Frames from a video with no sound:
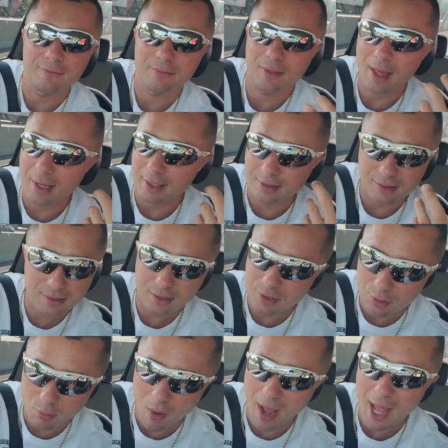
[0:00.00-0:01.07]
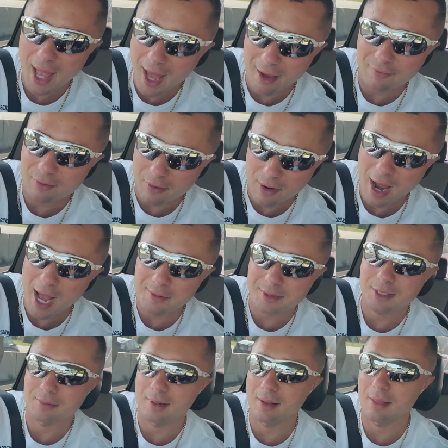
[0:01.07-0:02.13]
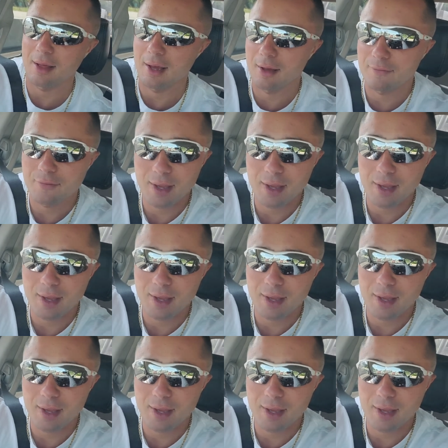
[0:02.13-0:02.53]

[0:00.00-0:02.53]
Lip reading: Like, do I have crabs in my life?